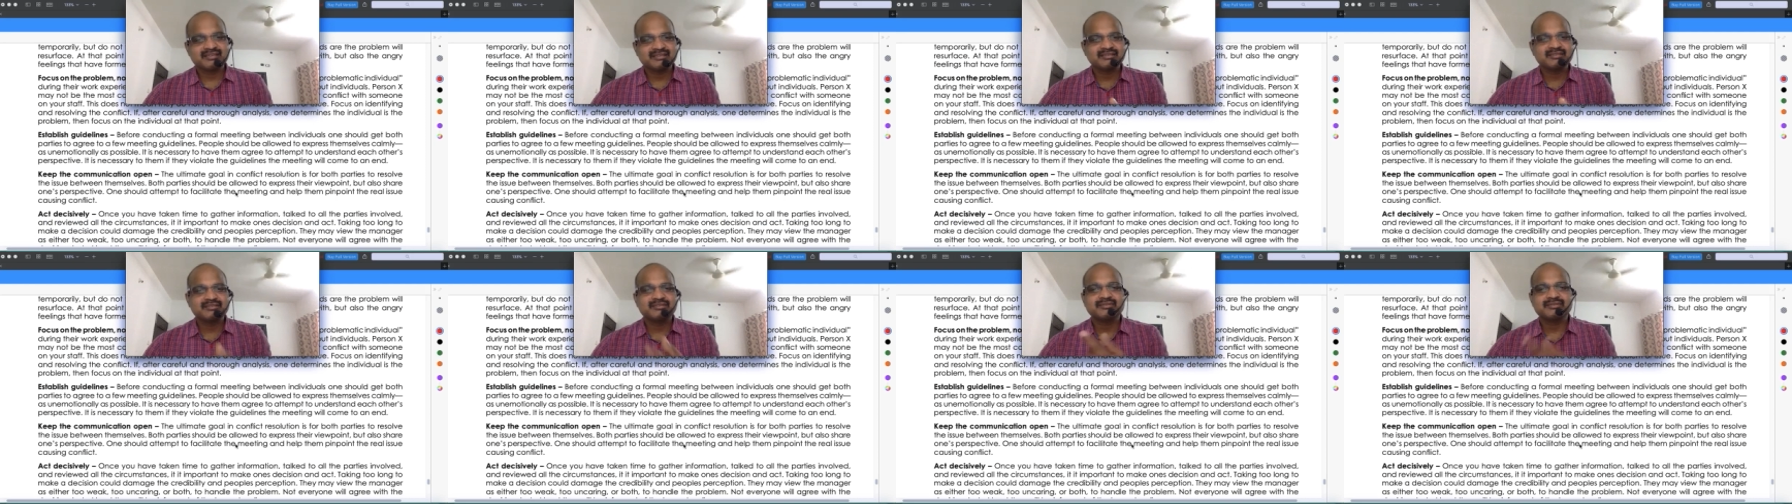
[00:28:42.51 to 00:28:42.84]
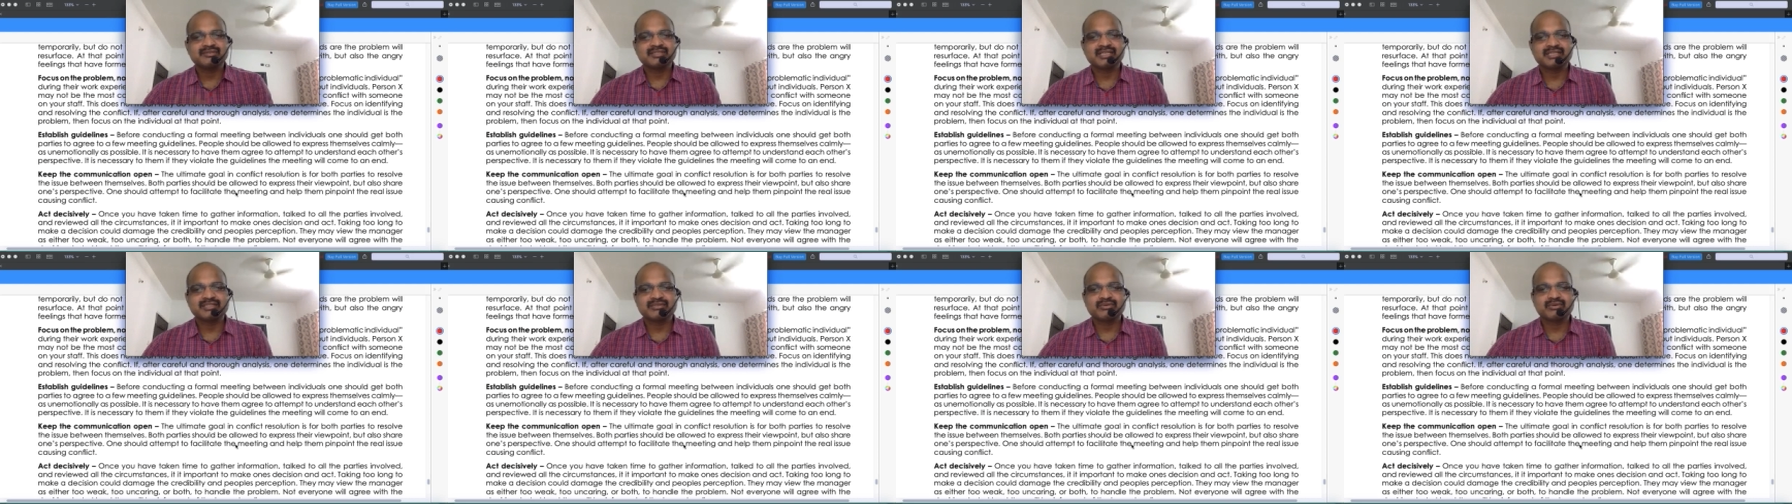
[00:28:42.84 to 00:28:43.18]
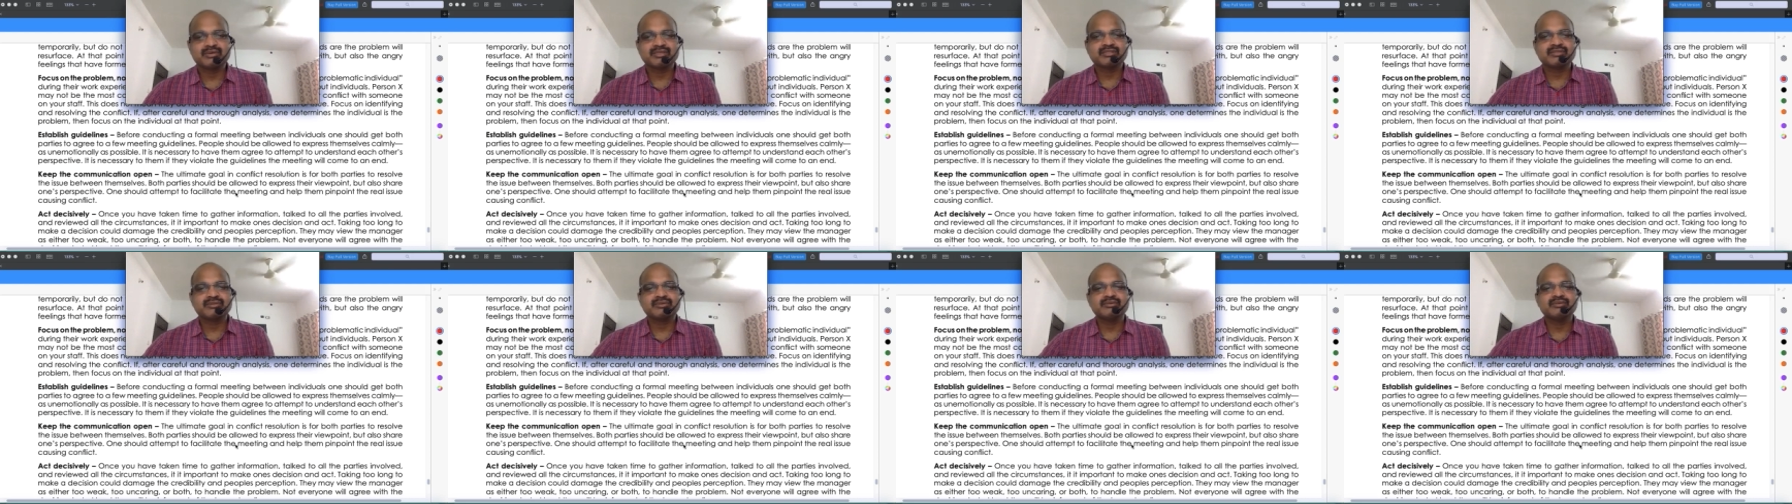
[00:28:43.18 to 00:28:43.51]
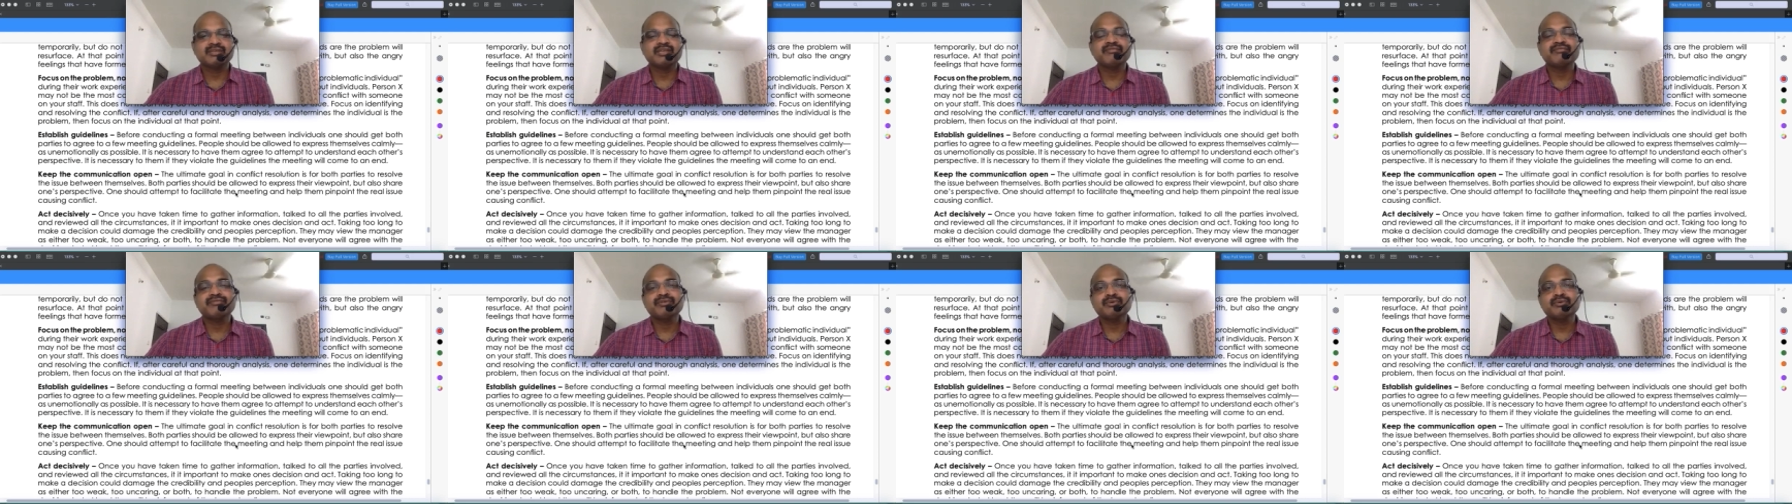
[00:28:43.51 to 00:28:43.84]
so that's what so
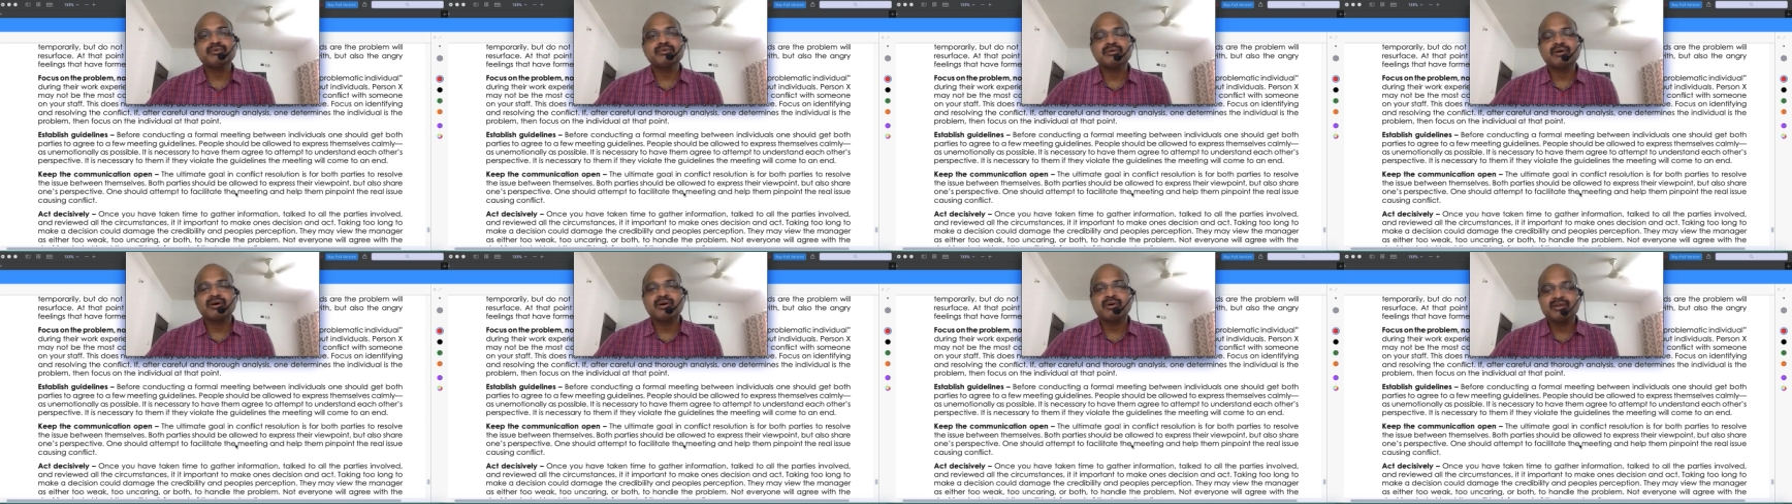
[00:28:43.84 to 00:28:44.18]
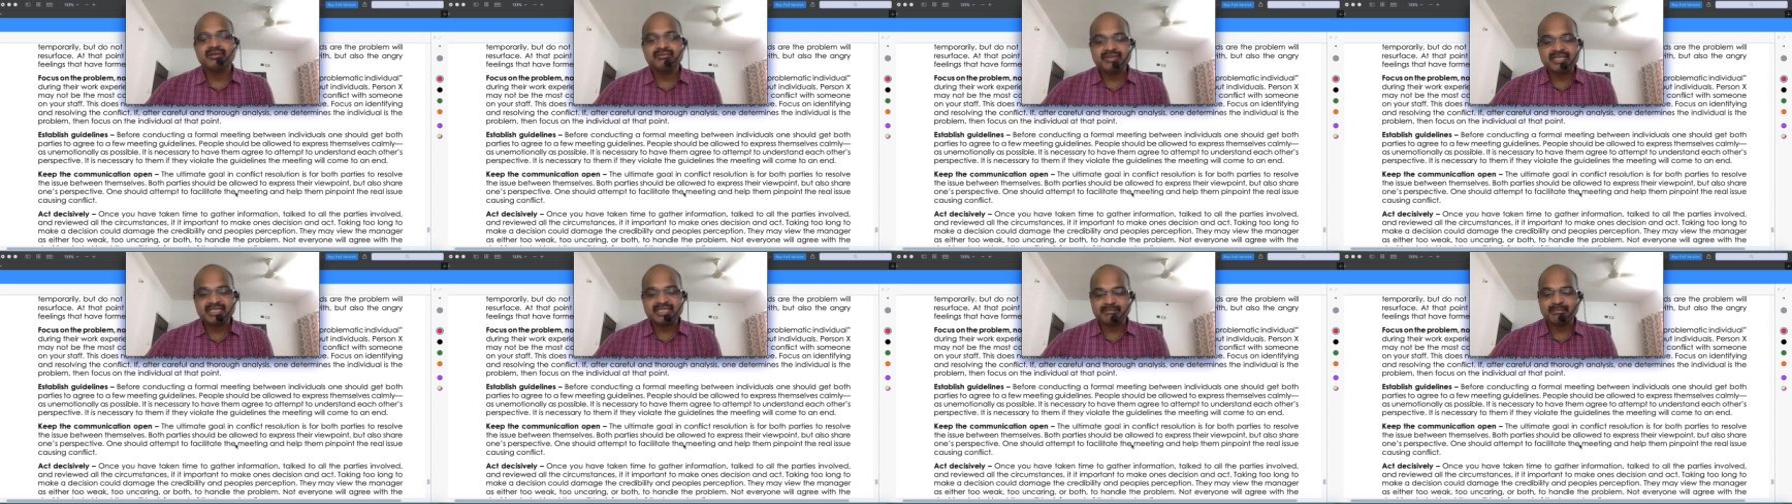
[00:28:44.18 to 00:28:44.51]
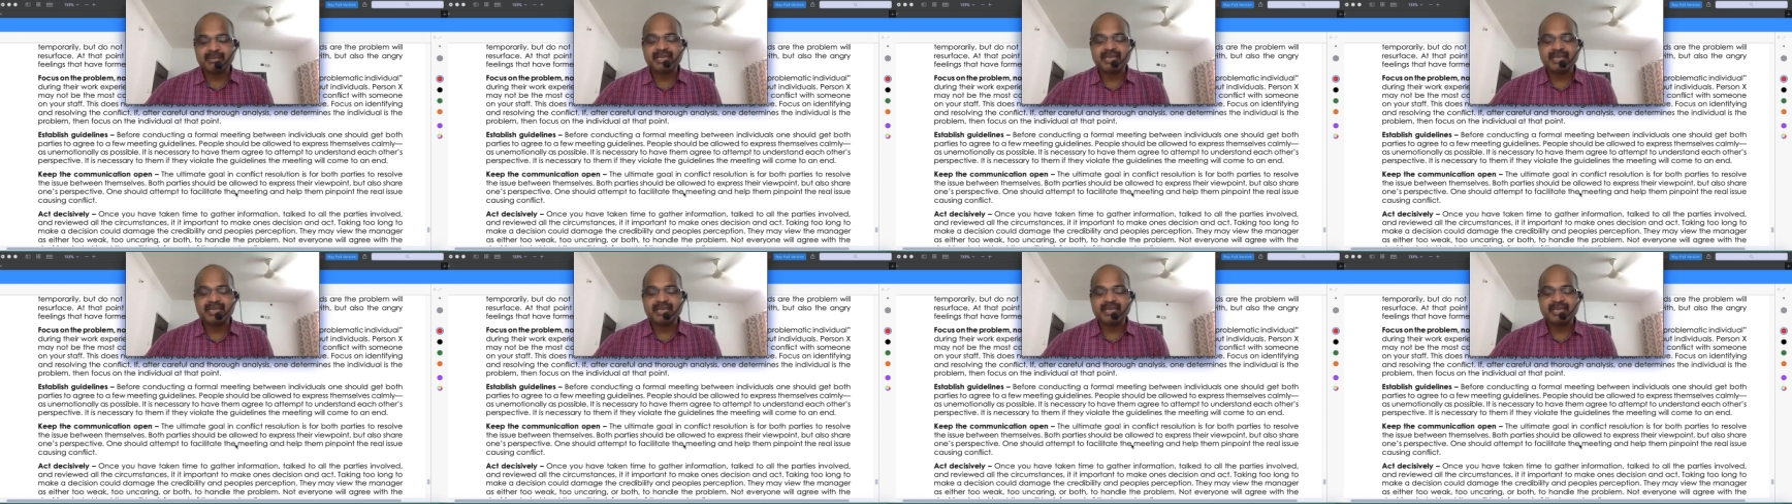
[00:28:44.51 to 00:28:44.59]
if you always